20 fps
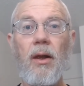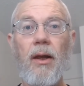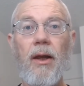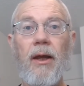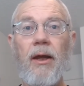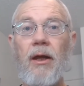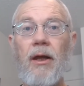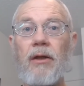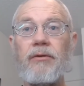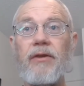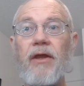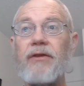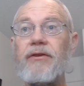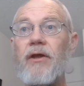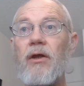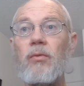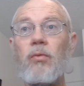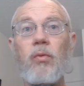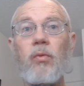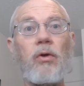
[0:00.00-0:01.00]
and that
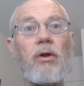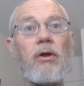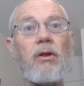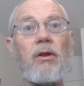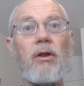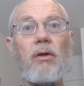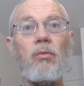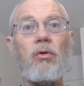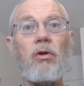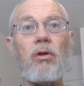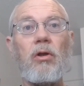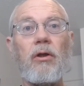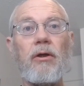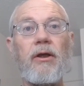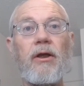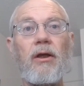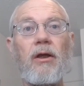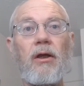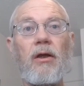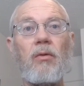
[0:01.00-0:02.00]
they really were
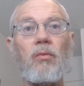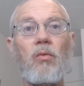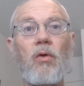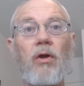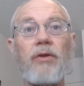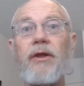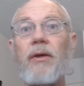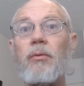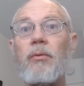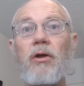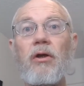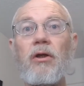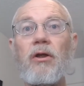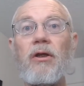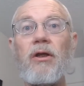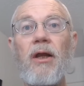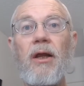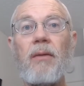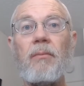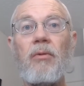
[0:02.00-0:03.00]
looking at what they were going to
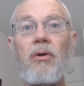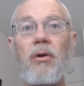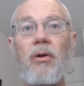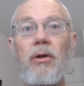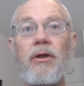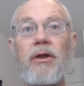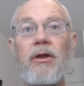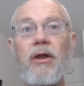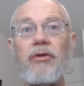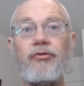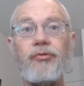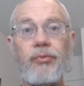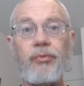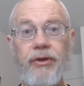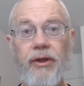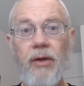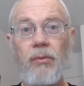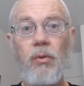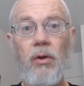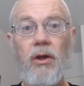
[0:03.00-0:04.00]
name hurricanes when
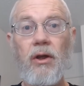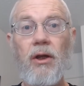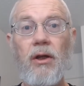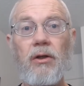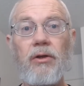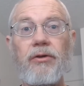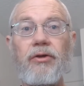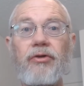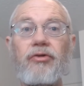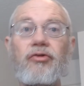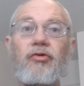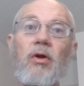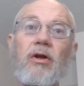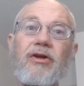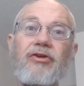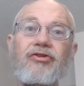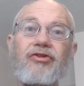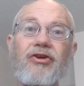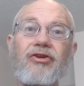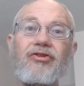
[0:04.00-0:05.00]
they ran out of the
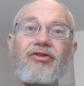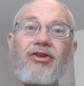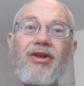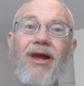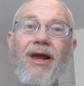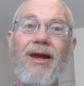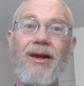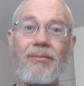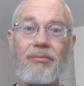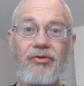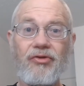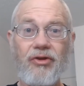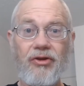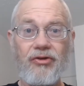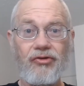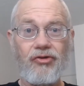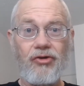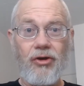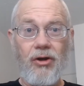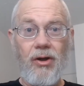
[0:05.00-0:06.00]
26 names
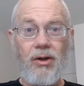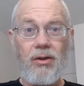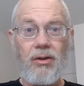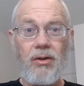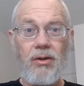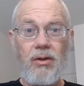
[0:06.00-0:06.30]
this year.